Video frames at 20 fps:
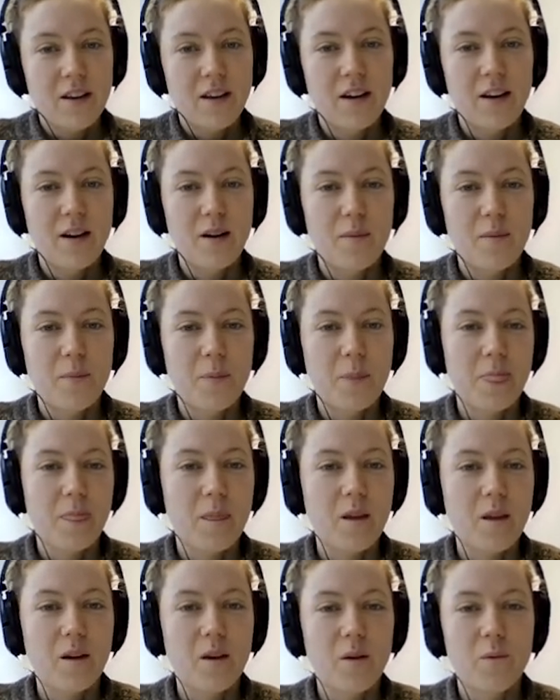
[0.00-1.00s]

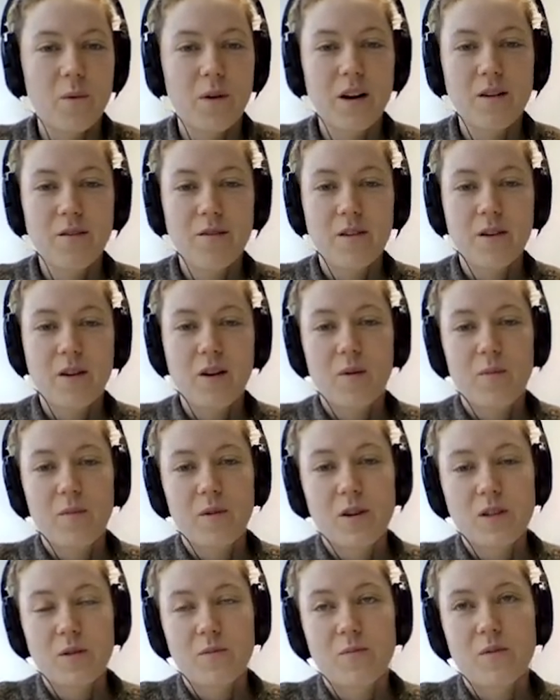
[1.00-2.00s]
One of the
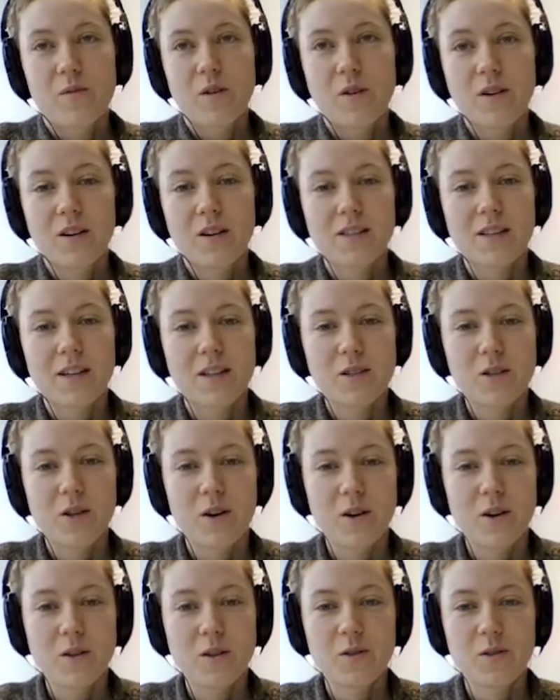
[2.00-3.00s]
commercial brokers I
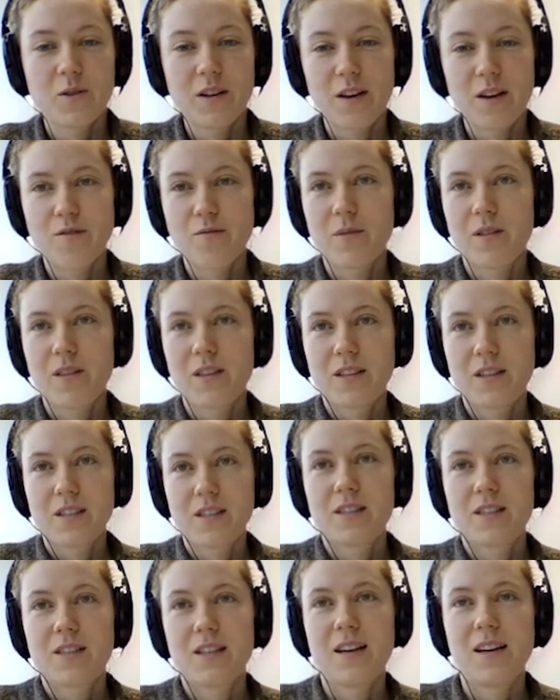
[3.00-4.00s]
talked to gave me
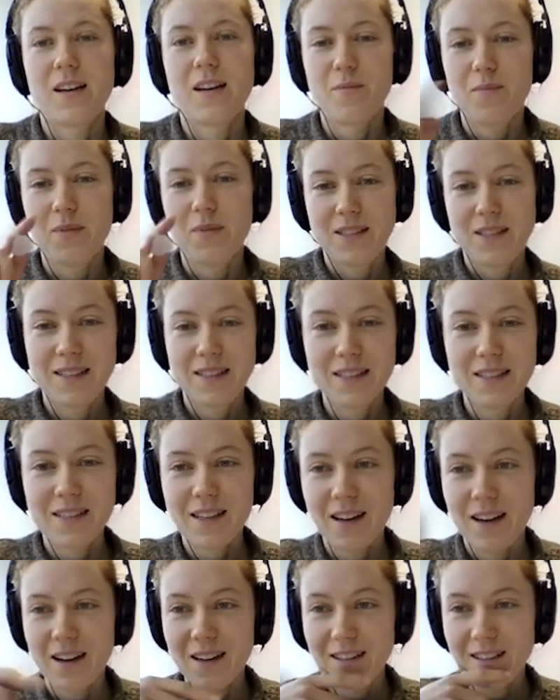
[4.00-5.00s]
this business
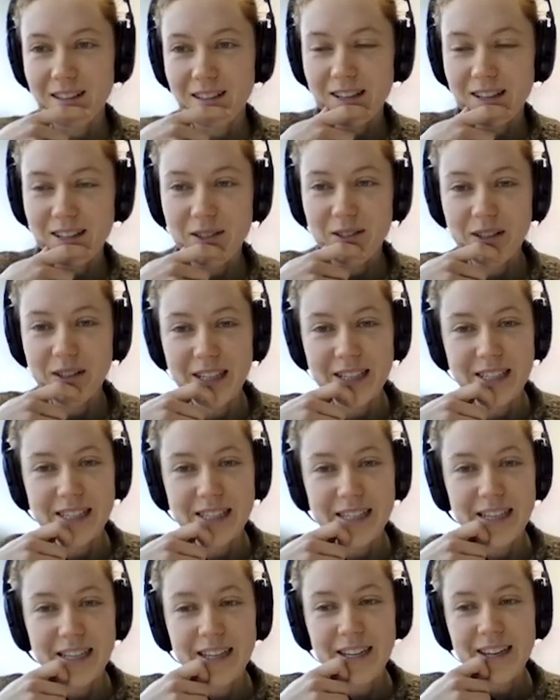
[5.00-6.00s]
card that you can
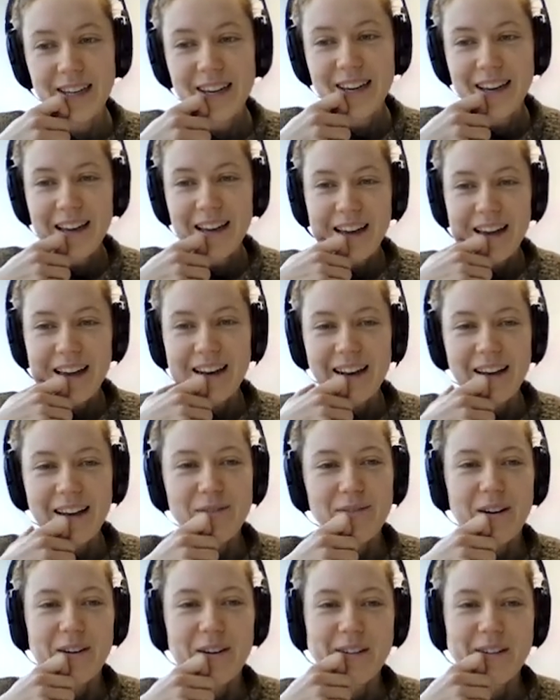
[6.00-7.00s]
see, and I
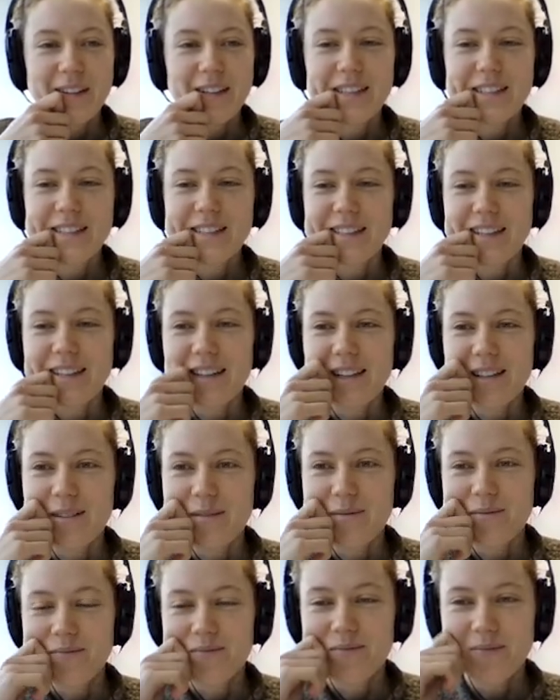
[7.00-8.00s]
found it
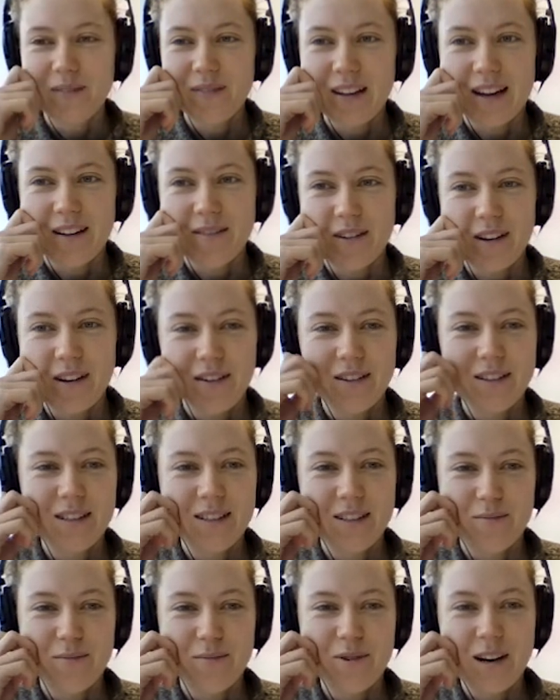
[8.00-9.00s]
very
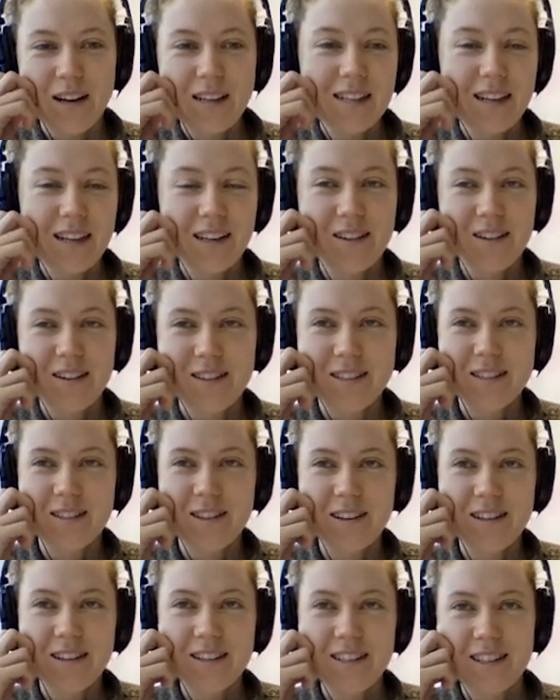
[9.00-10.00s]
surprising or
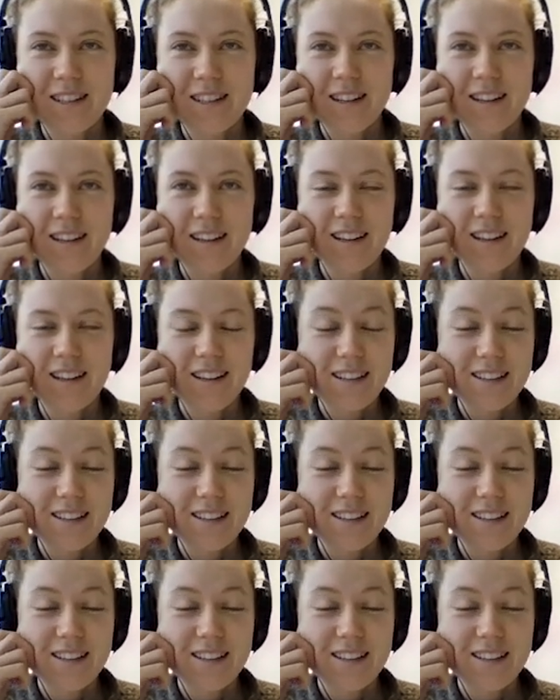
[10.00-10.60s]
astonishing.